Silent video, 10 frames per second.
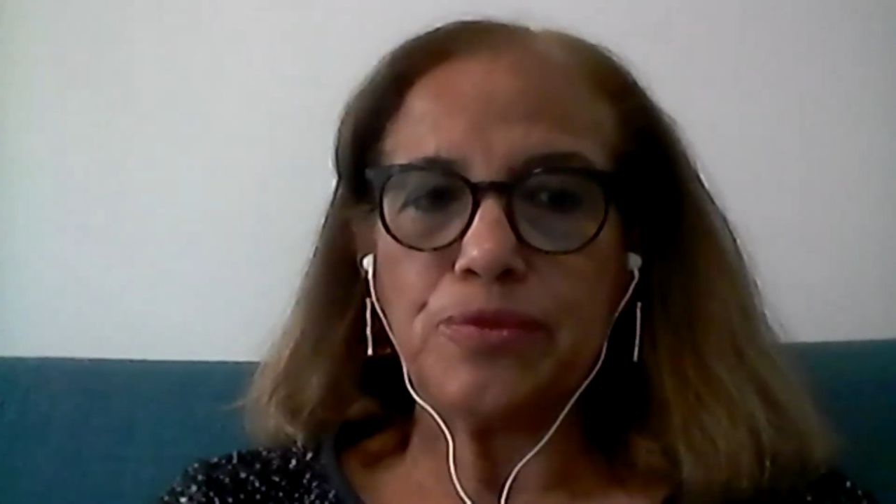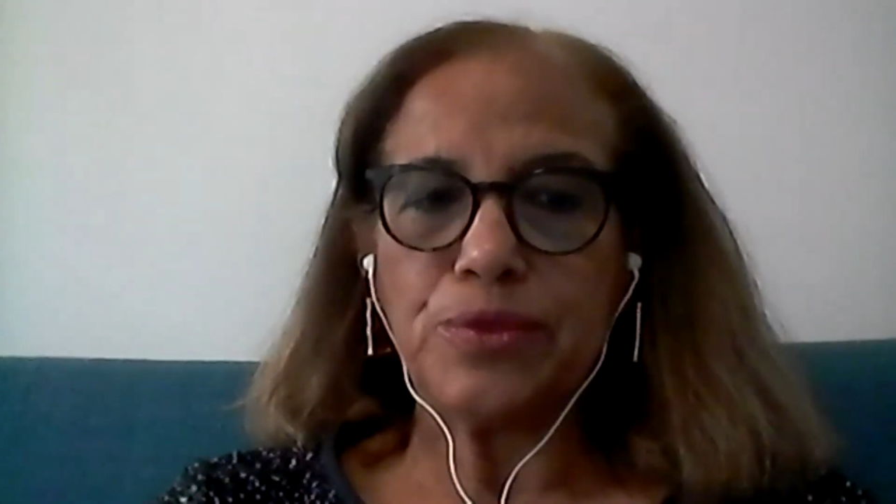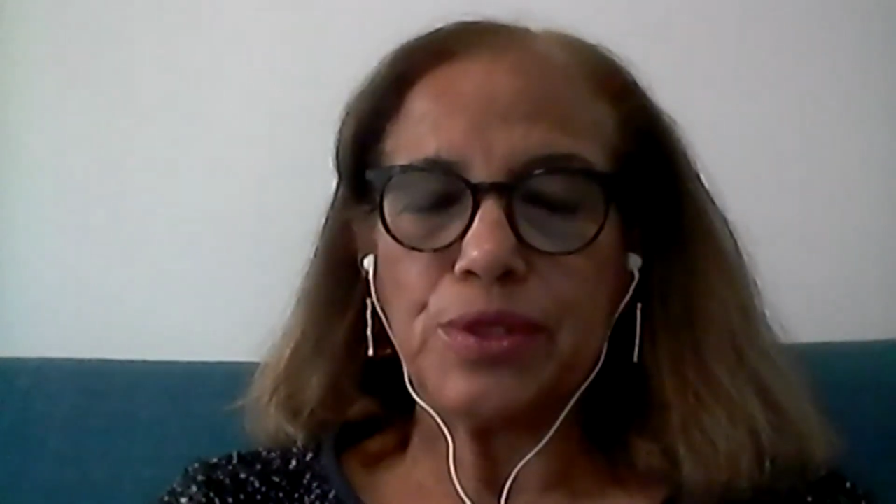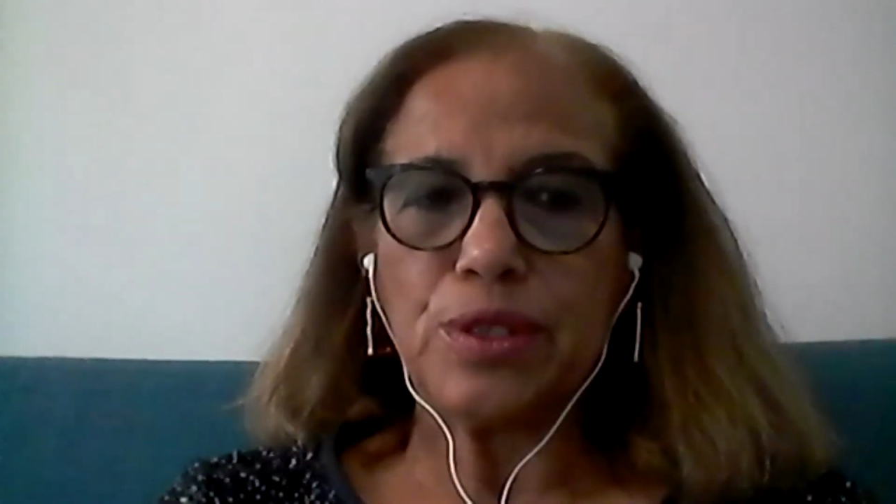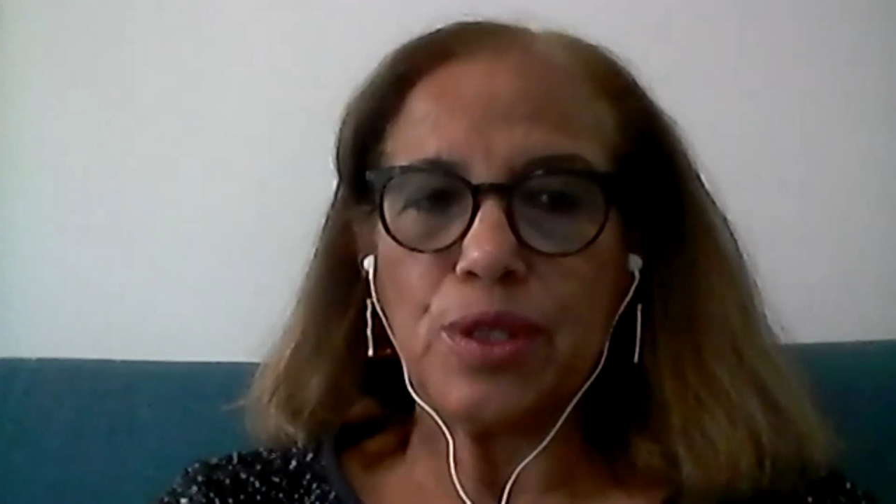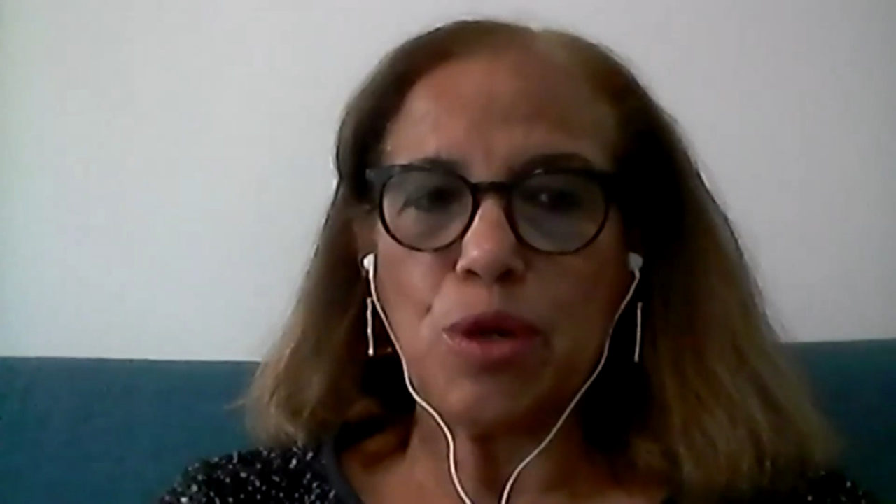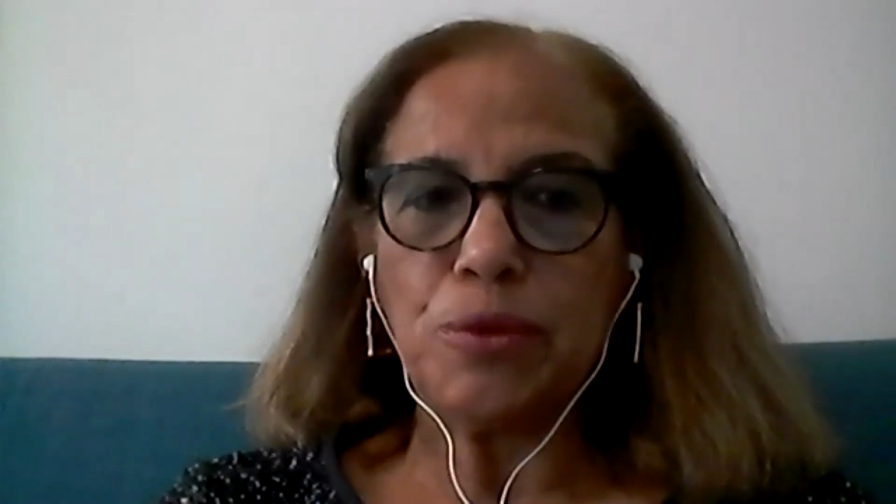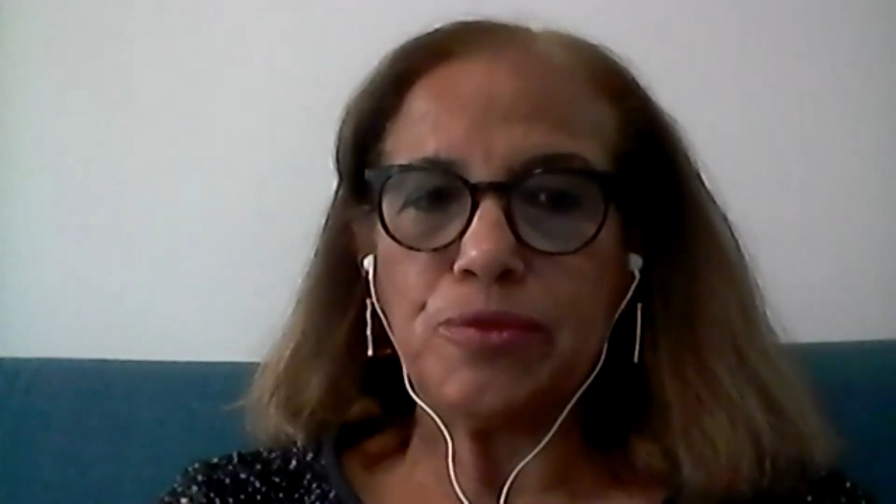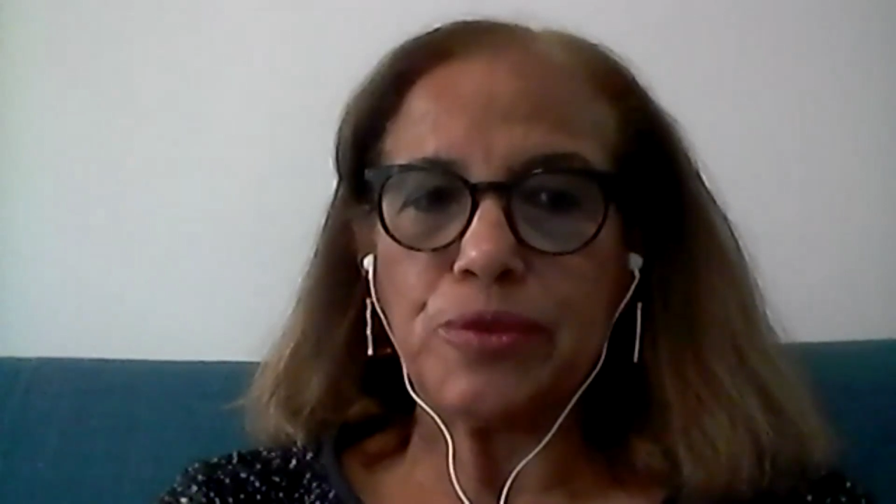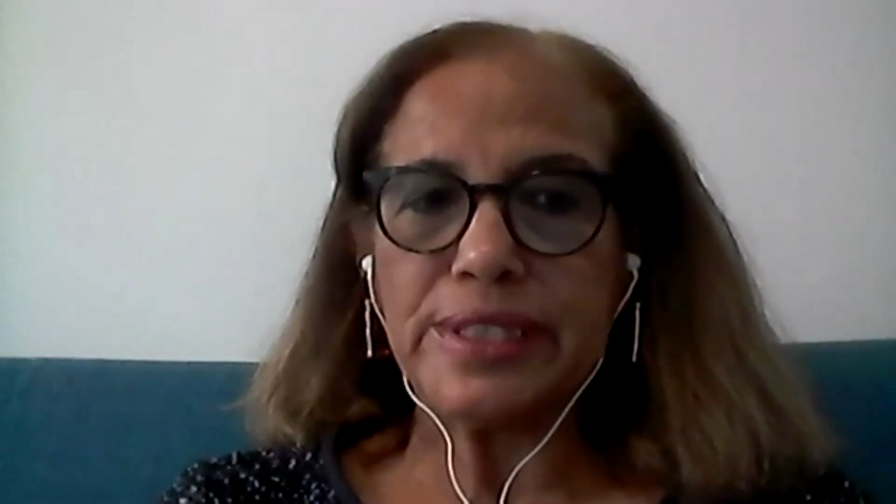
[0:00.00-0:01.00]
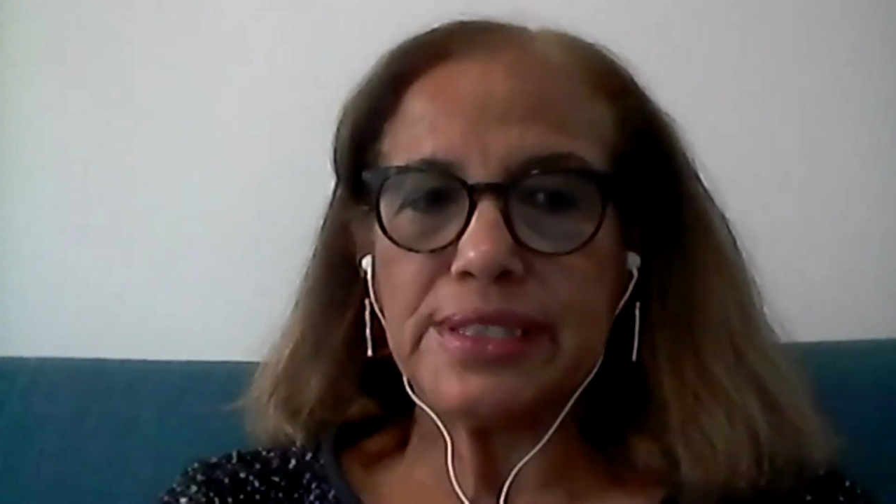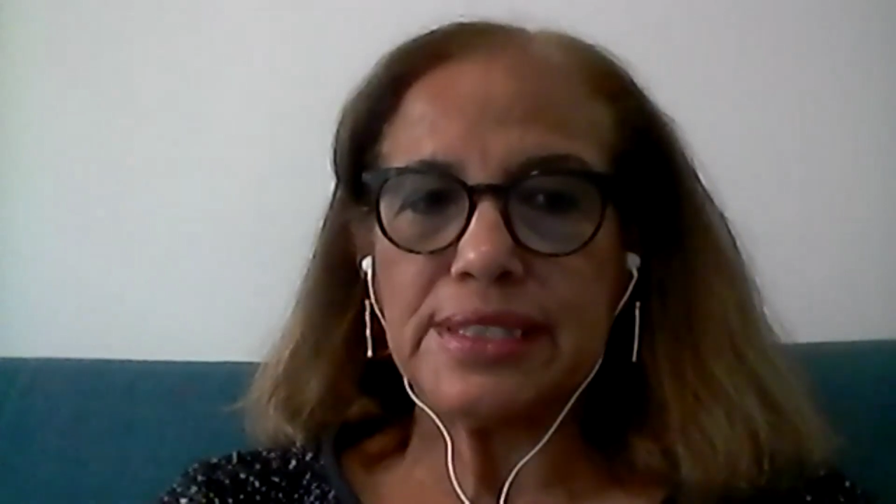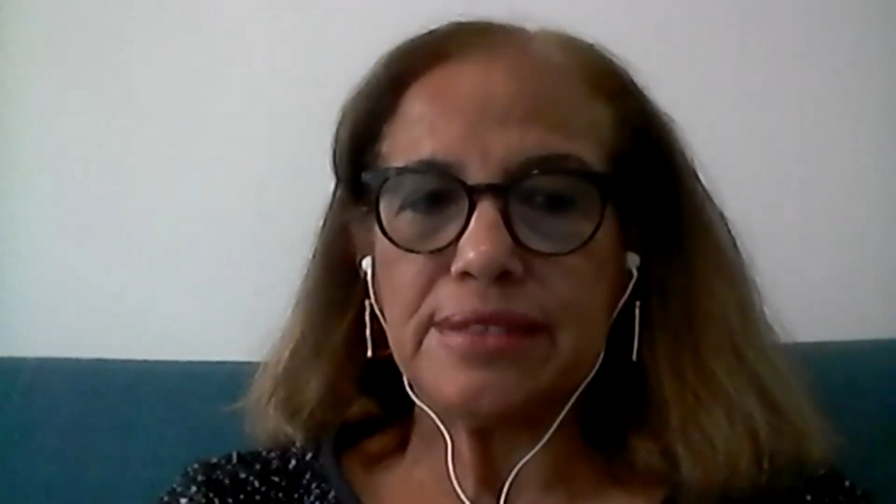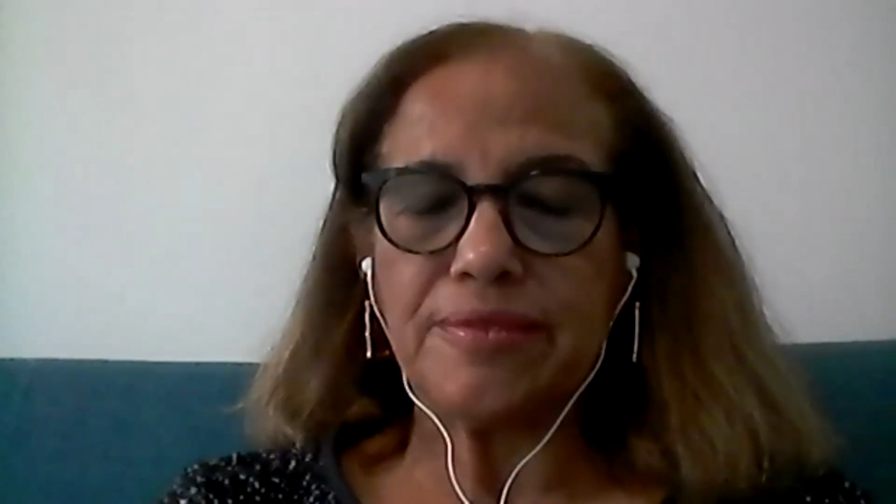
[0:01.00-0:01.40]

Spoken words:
for the global voices of